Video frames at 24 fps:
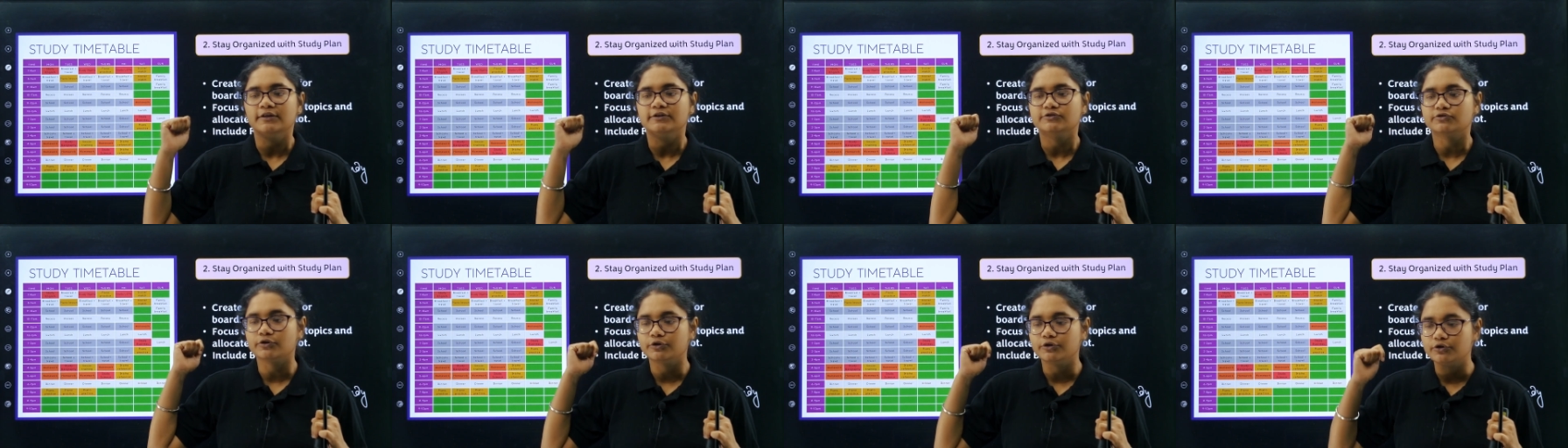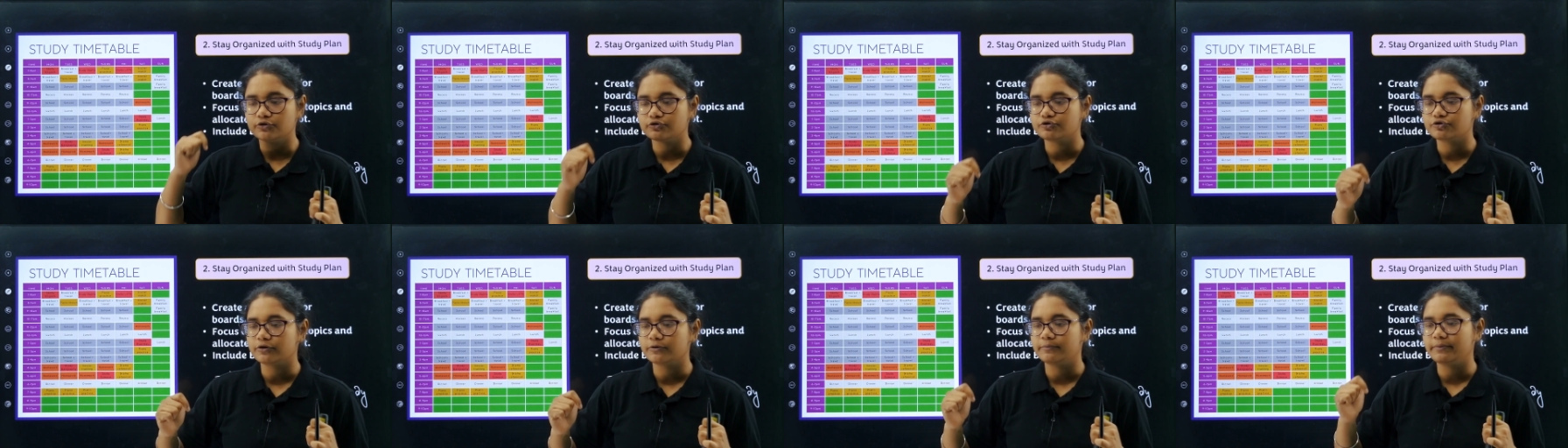So
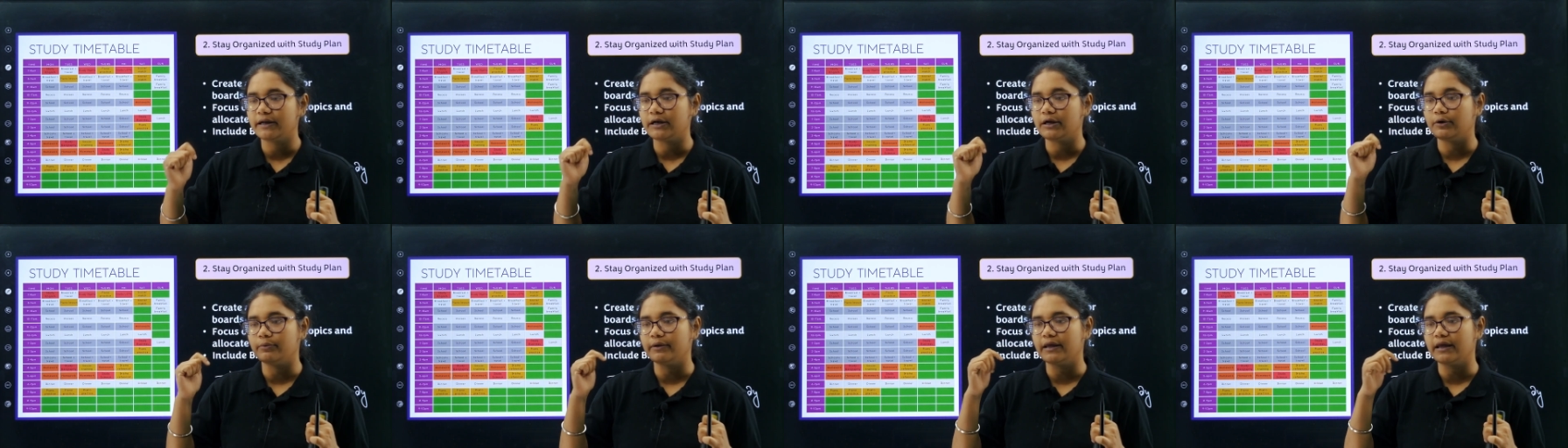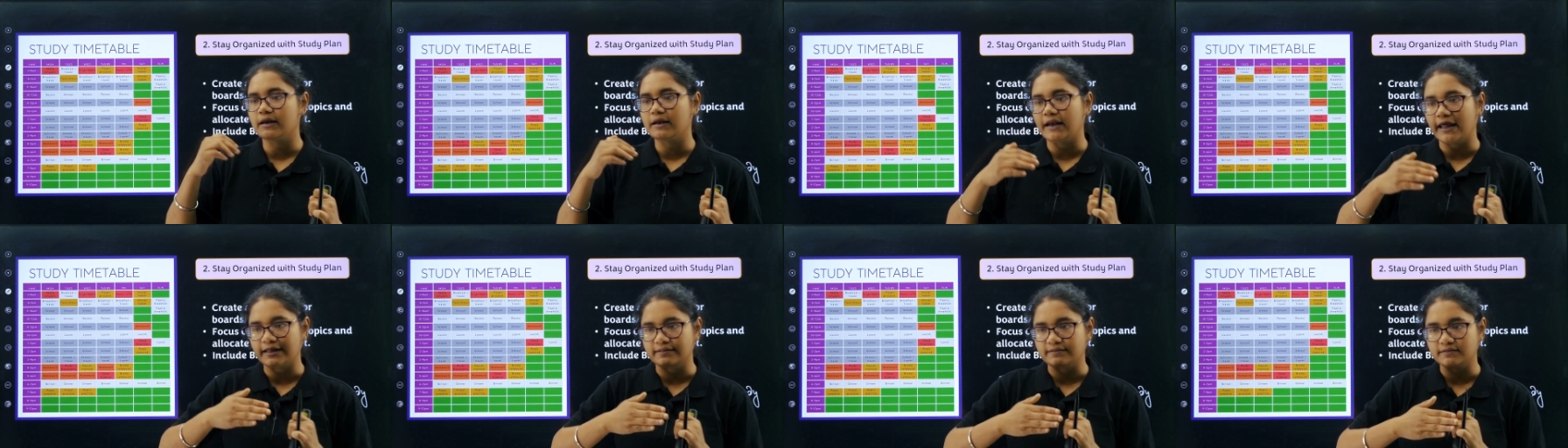you should be
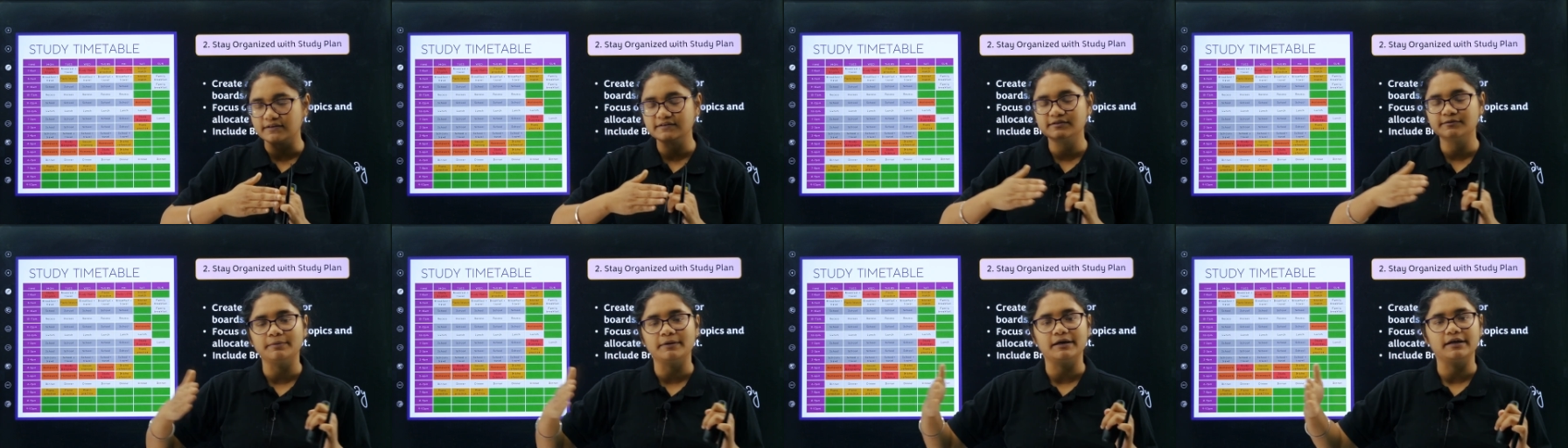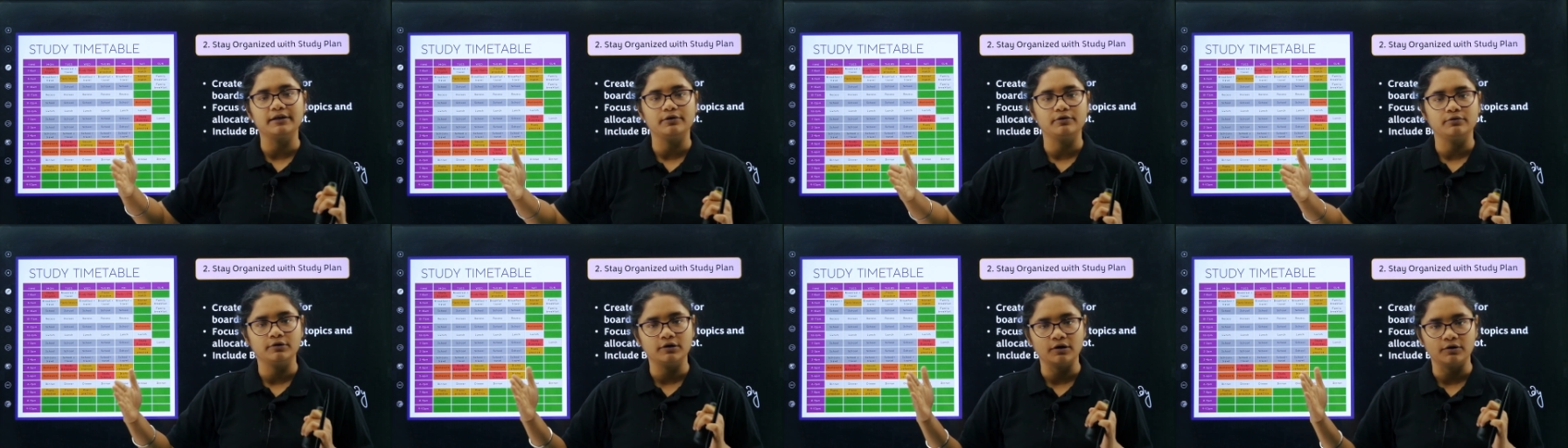doing like this
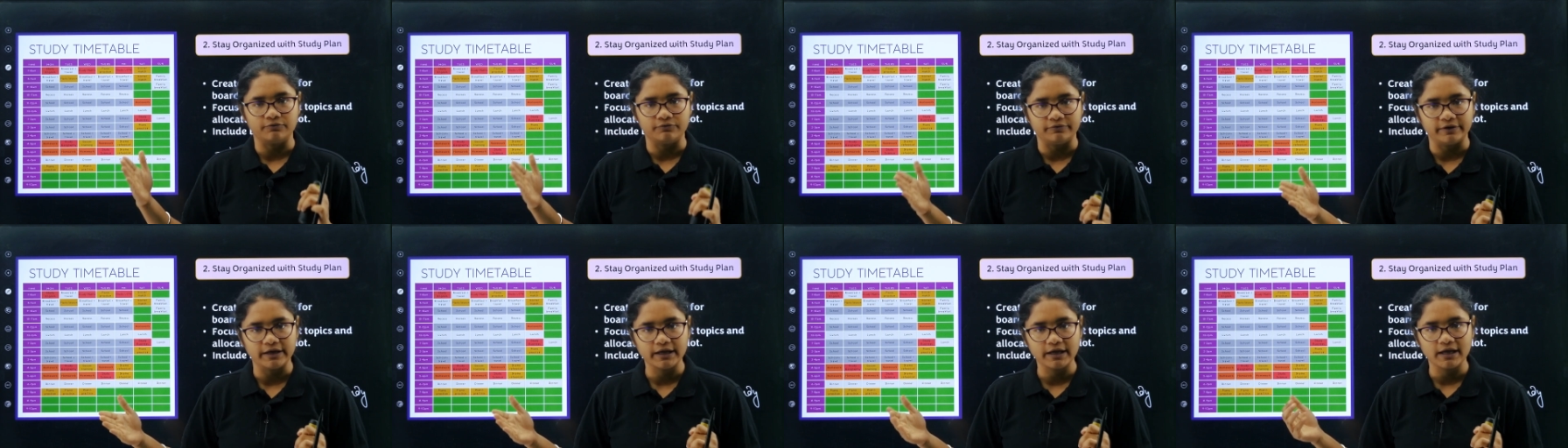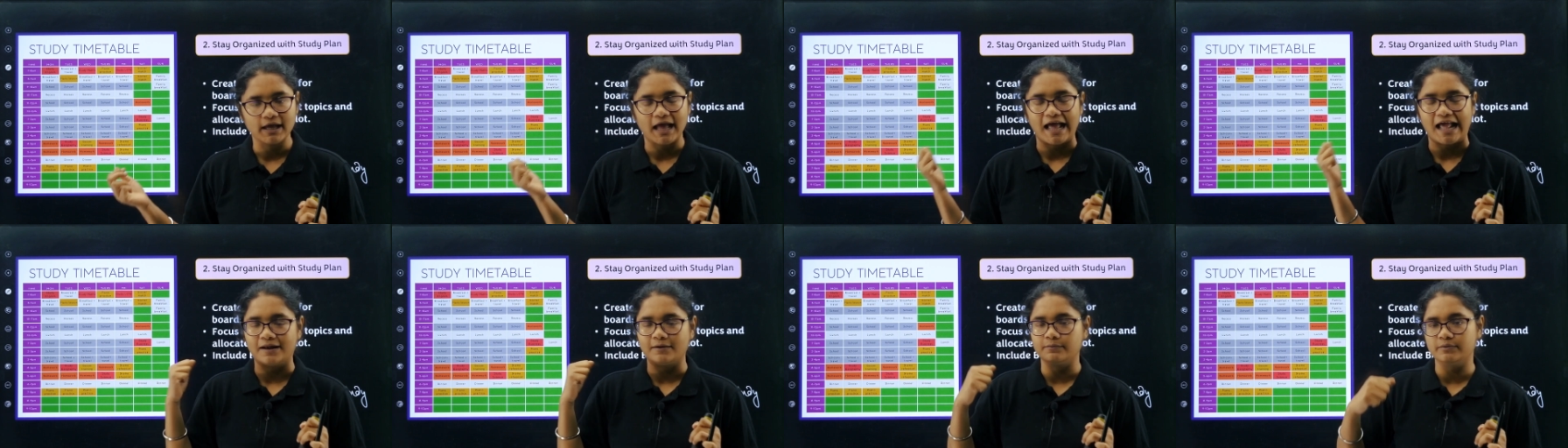particular week,
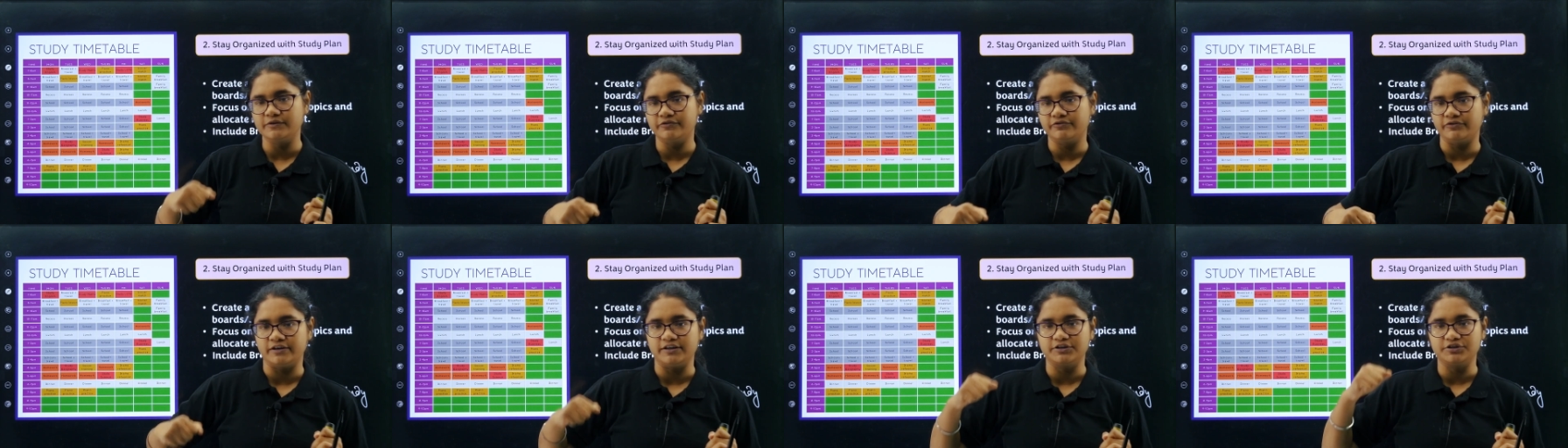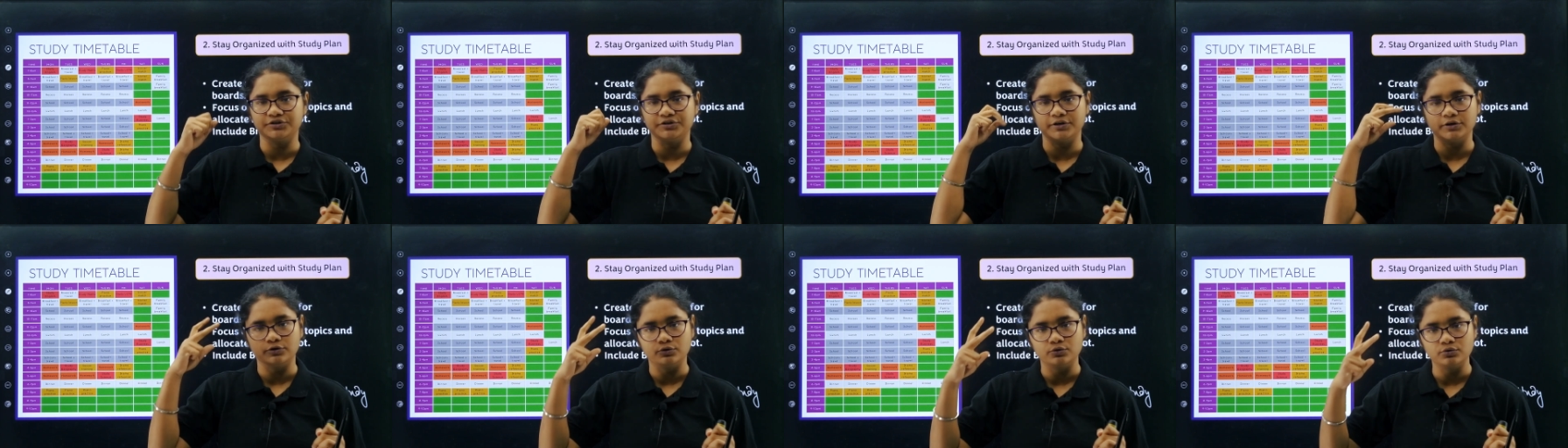I'll be
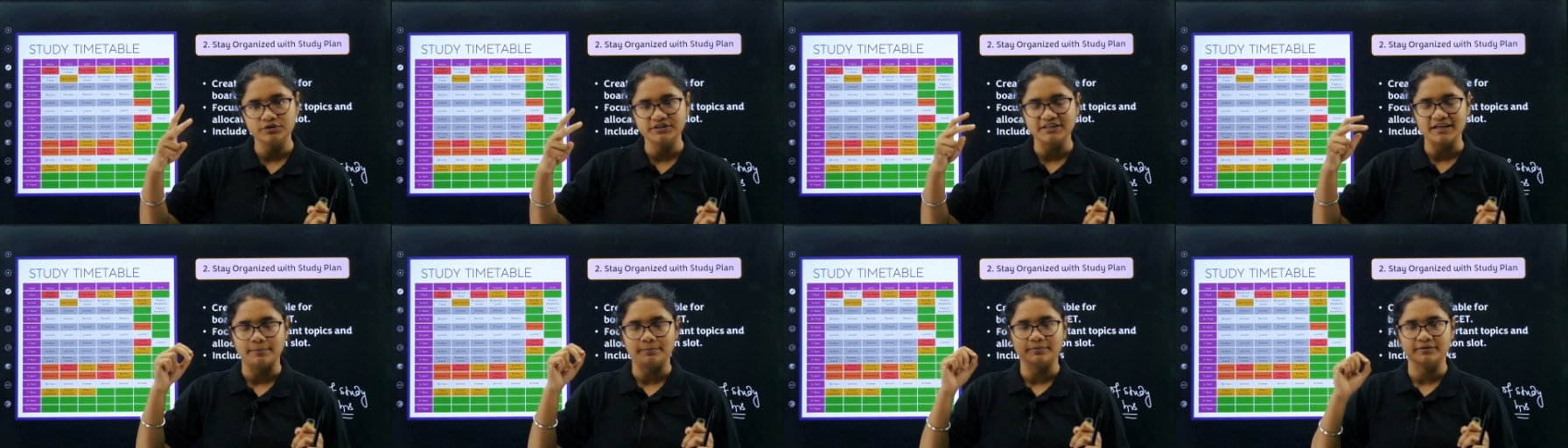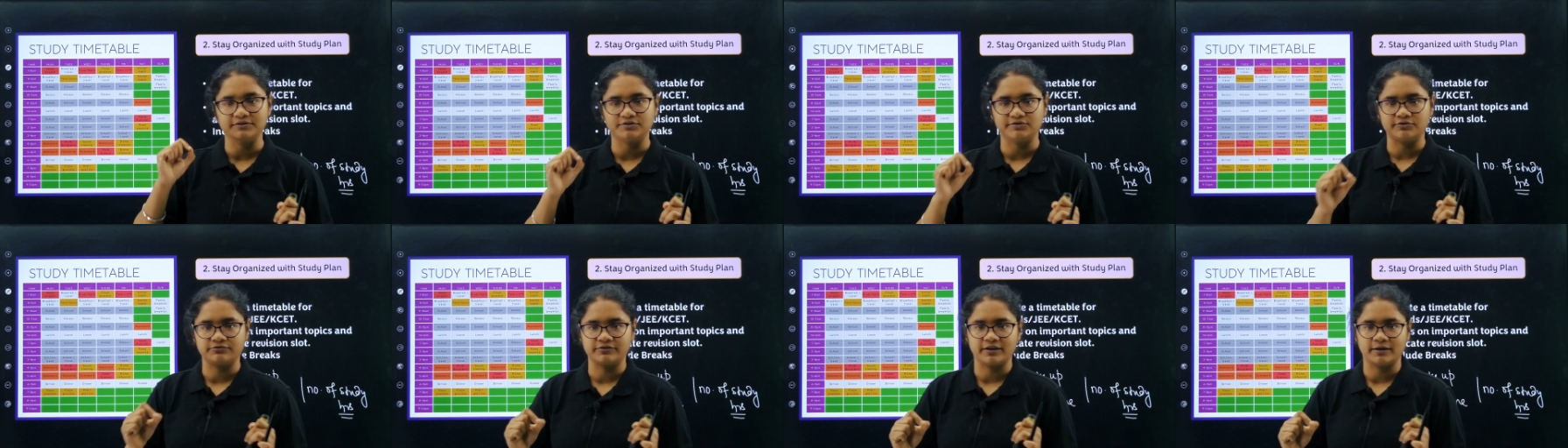finishing 2
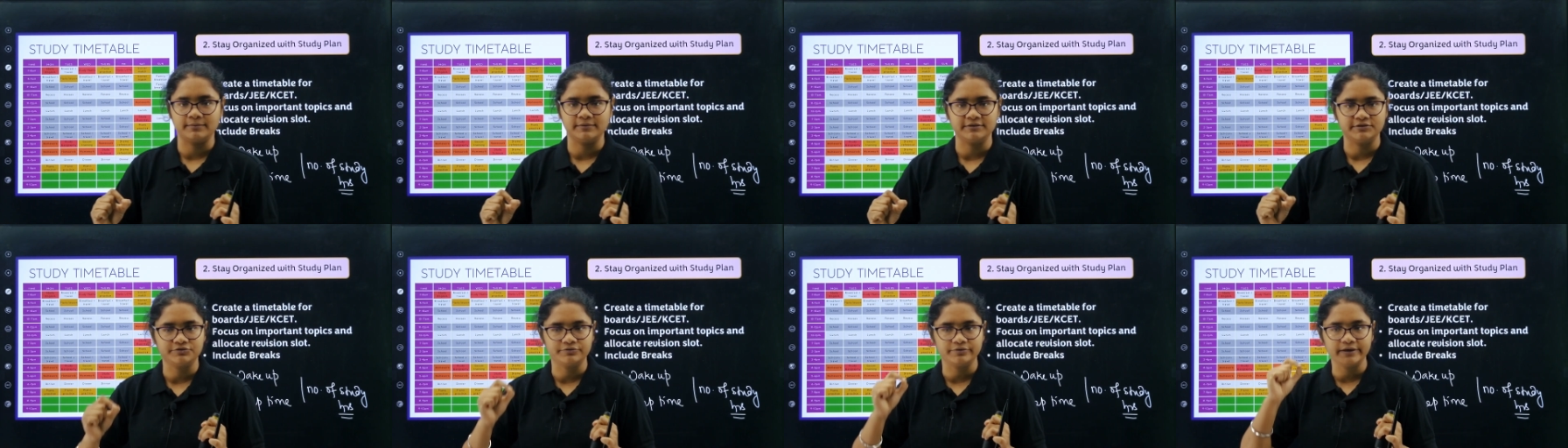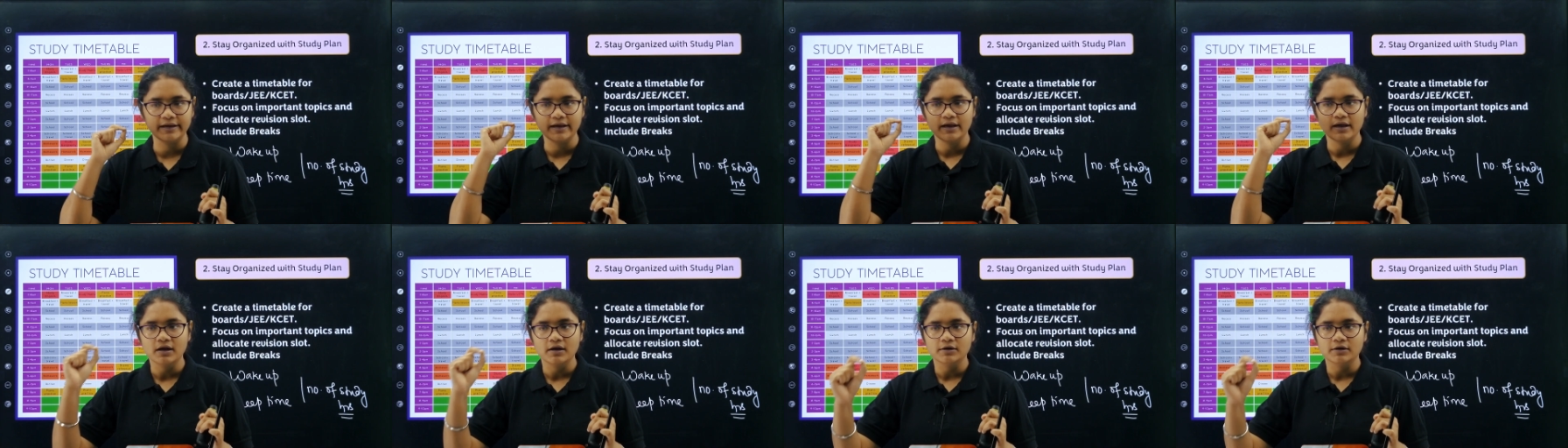chapters of chemistry,